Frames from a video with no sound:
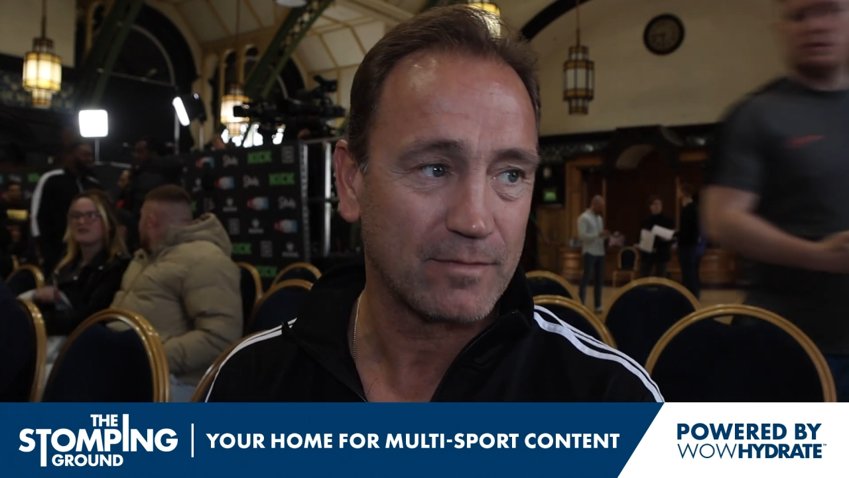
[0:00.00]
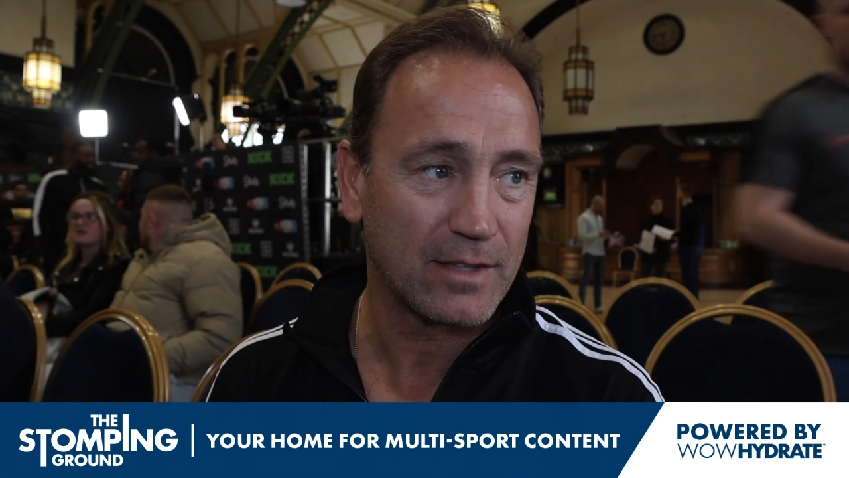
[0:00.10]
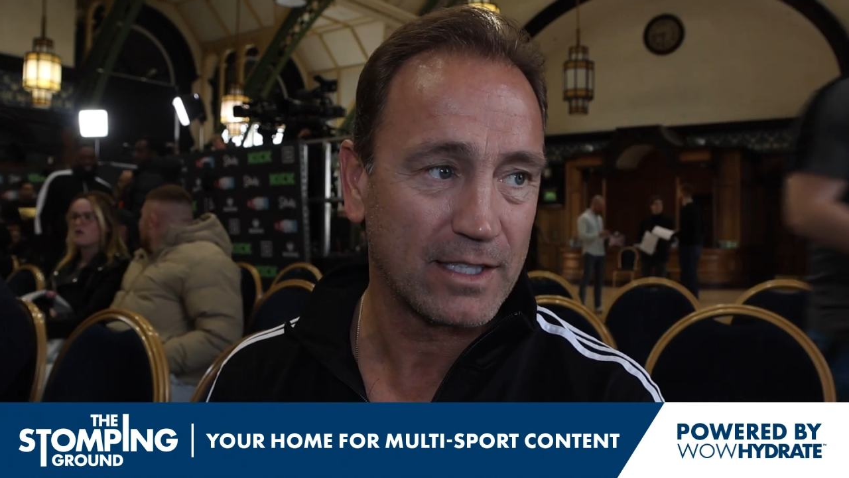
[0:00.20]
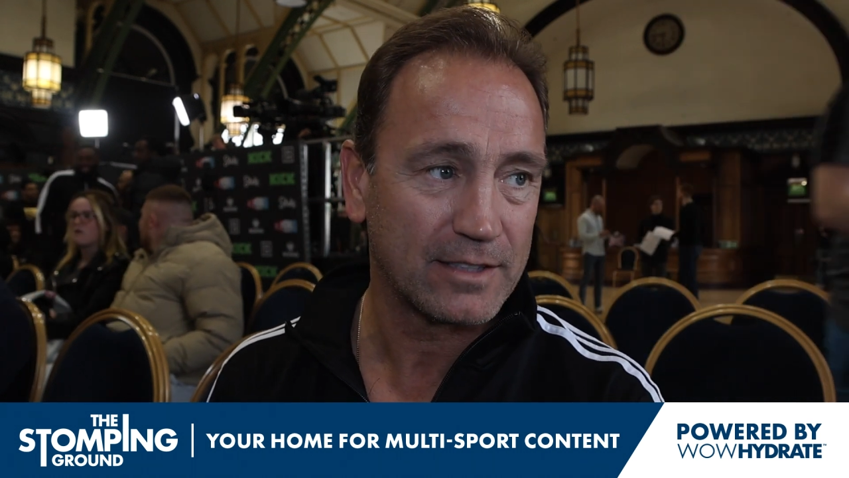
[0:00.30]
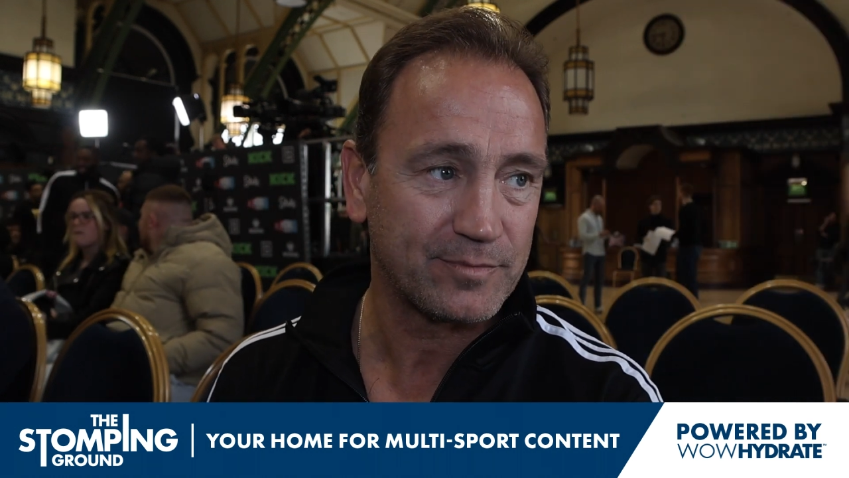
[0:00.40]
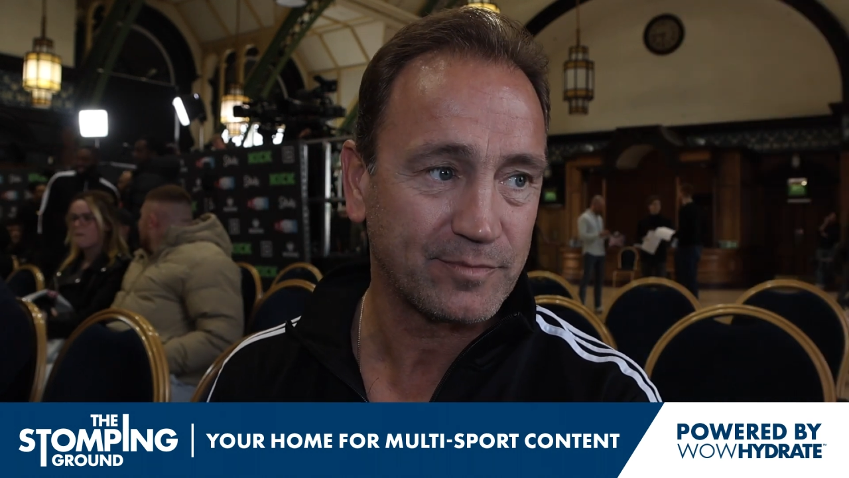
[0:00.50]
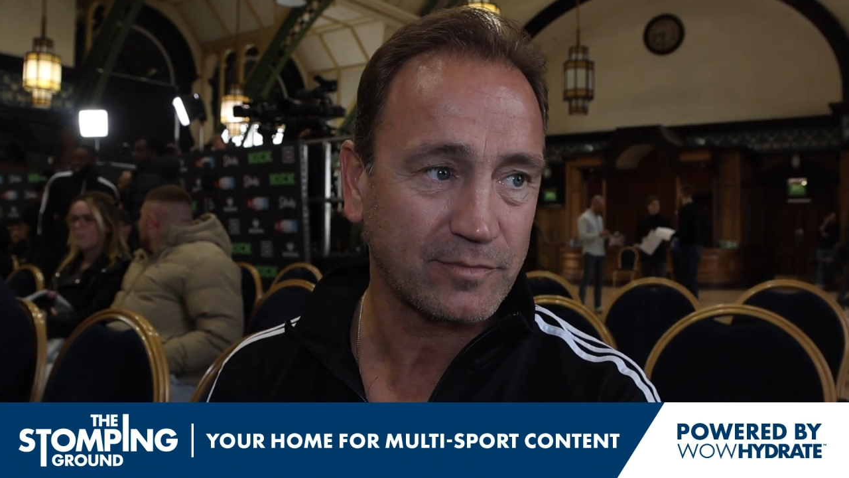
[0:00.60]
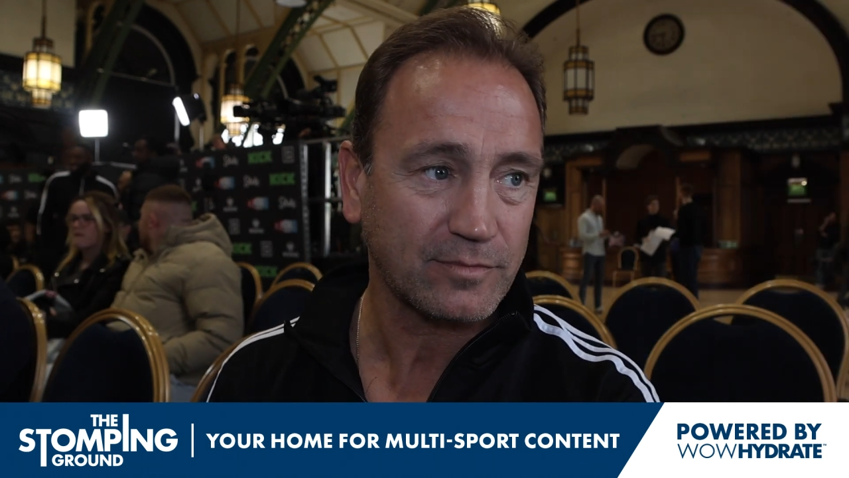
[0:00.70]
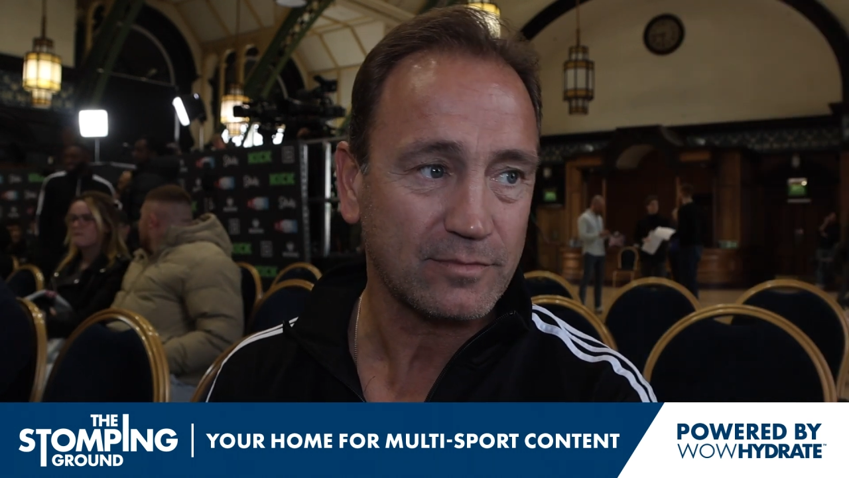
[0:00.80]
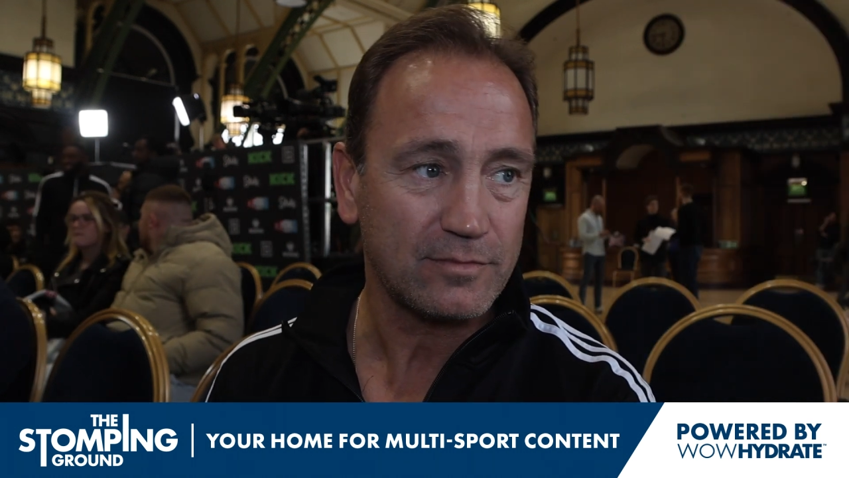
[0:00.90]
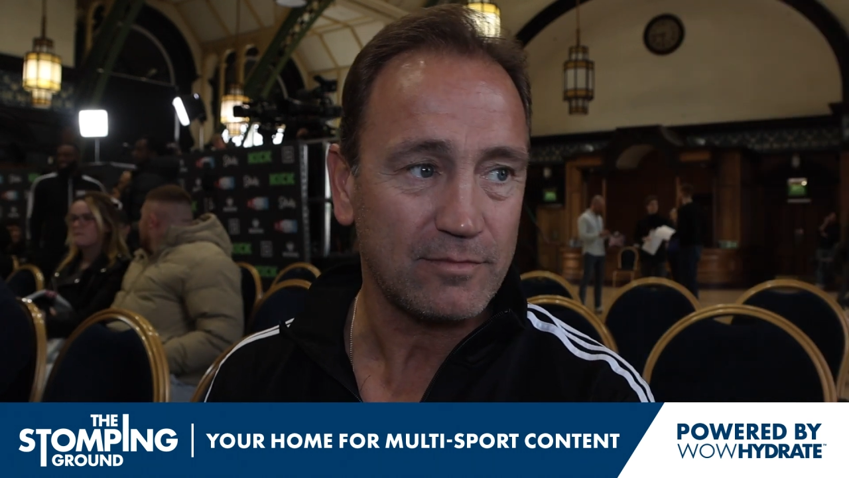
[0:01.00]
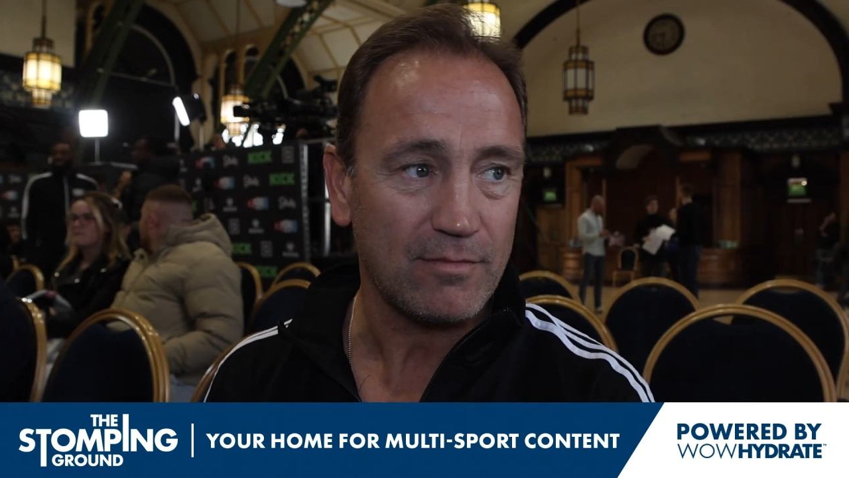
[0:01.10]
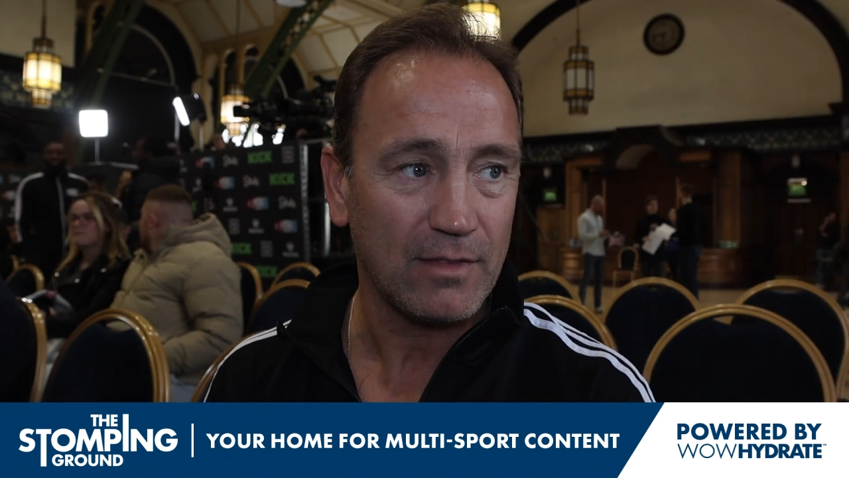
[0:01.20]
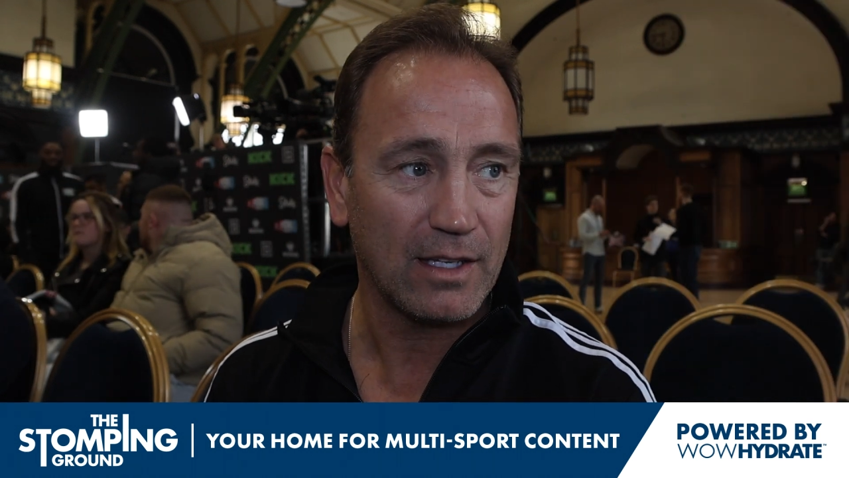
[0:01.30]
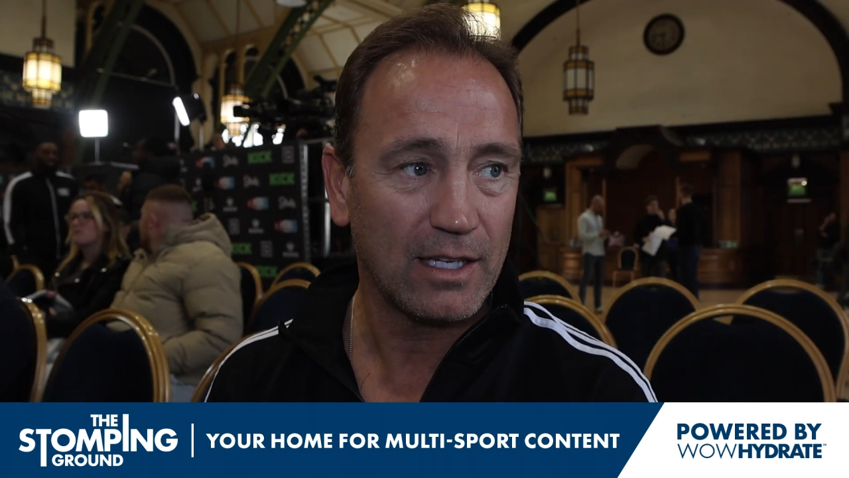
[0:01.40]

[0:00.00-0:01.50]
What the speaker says: as a coach, that